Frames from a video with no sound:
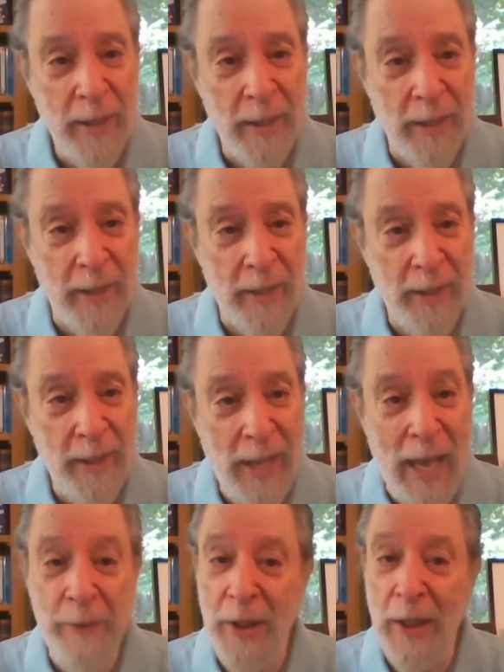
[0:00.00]

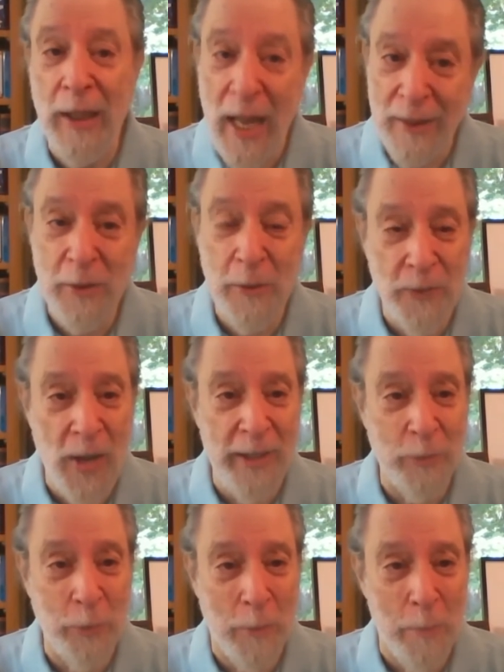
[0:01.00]
having lots of
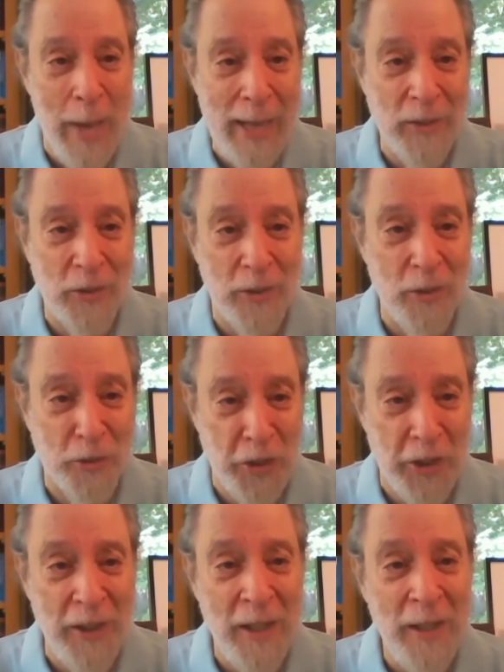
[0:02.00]
fights with Max and
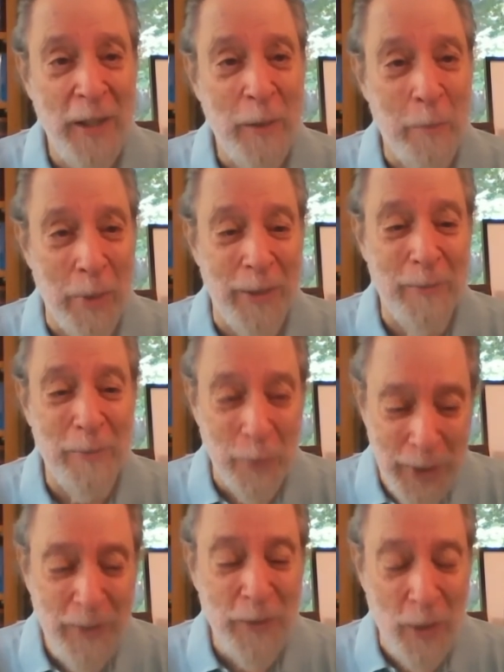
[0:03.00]
Sid, but
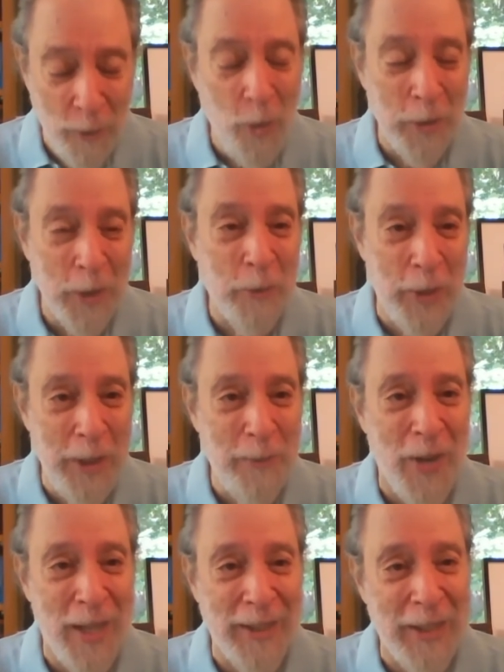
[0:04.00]
we all agreed
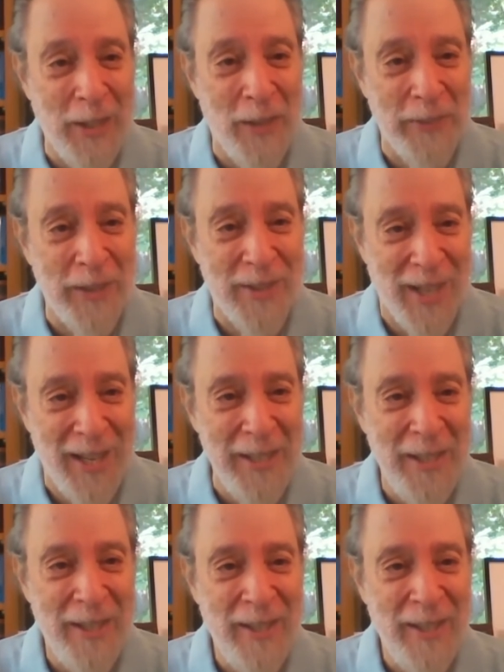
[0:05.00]
finally on the 10.